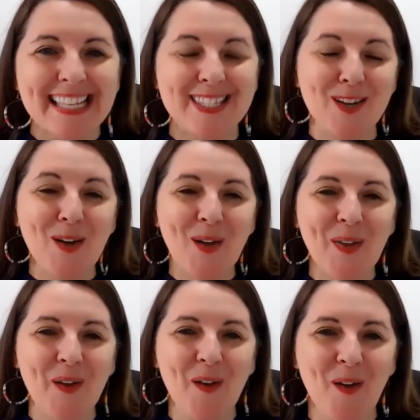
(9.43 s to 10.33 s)

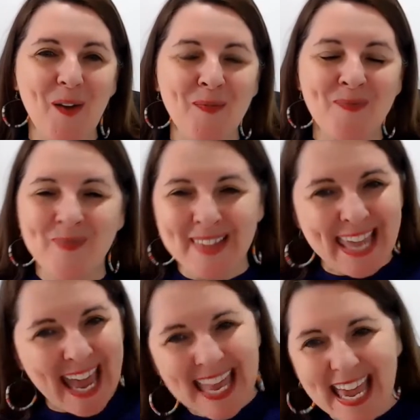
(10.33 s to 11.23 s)
Do you
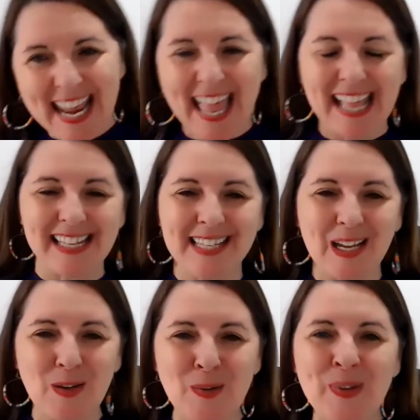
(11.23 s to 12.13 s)
get your head
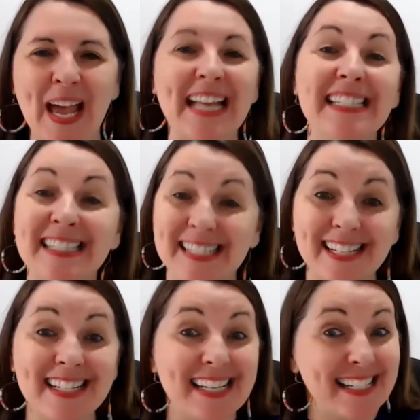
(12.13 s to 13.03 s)
down and
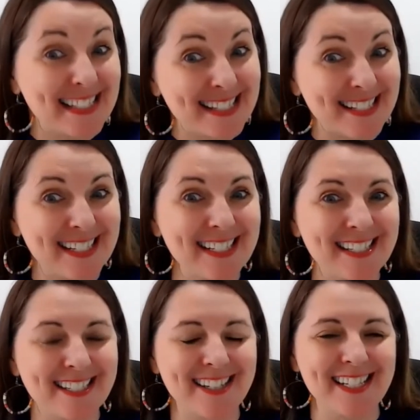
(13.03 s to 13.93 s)
study, study,
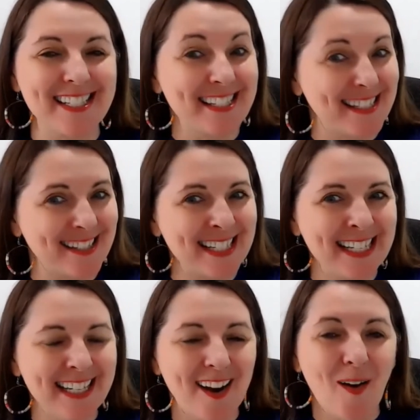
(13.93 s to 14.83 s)
study,
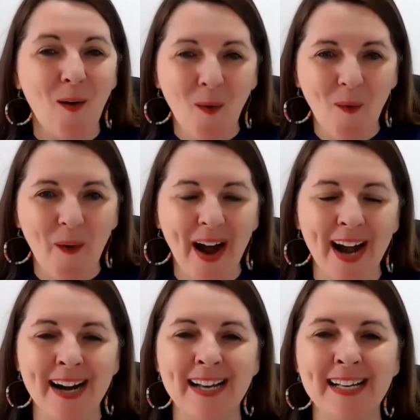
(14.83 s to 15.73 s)
study?
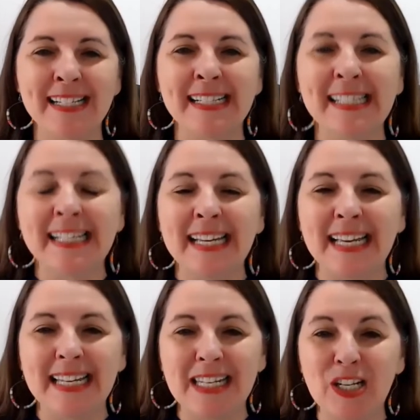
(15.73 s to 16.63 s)
Or
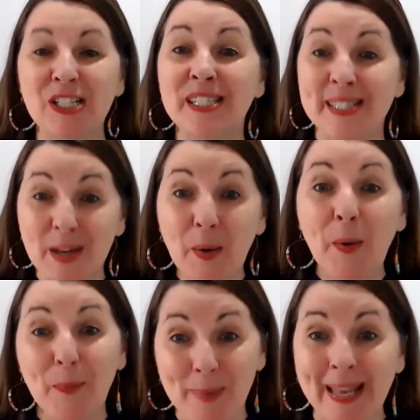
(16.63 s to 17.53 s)
do you
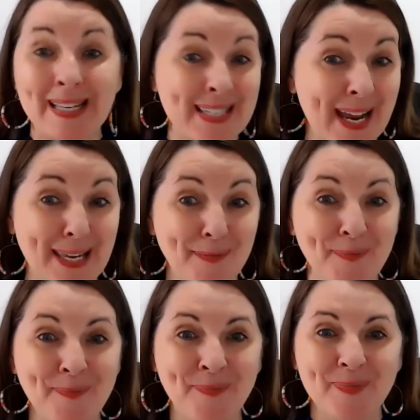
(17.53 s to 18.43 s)
still make
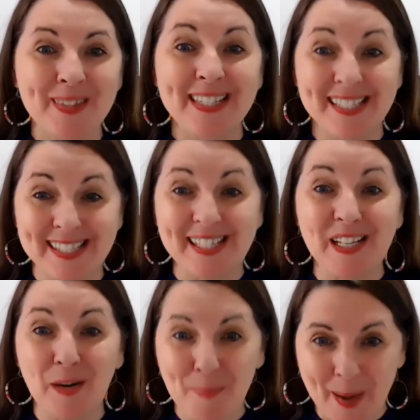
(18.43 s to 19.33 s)
time to see
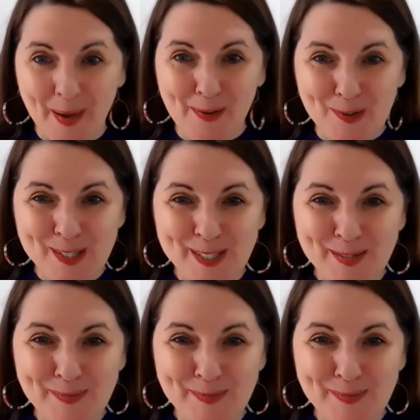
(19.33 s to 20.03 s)
your pals?